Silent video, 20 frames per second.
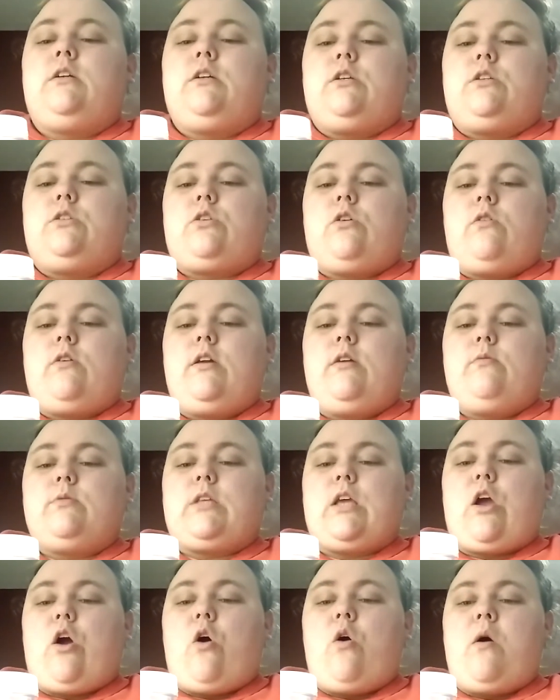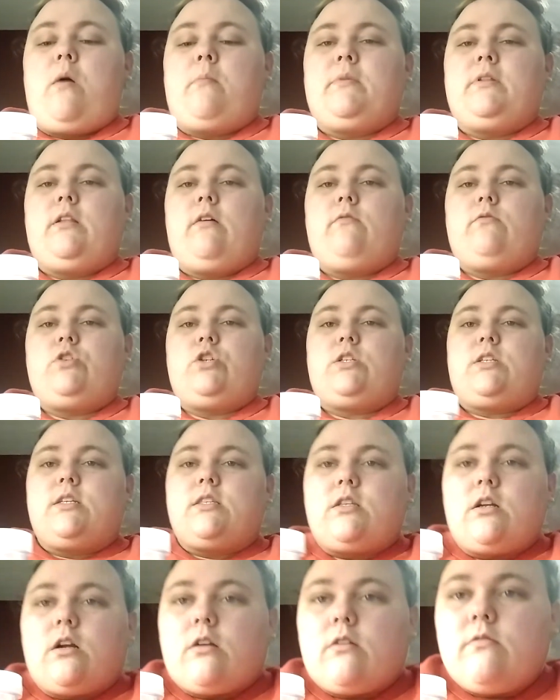So he was like, "Oh, I'm in love with your
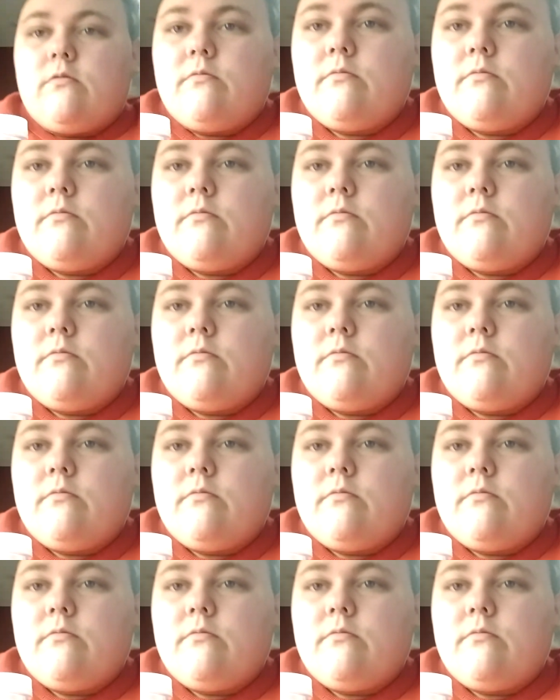sister."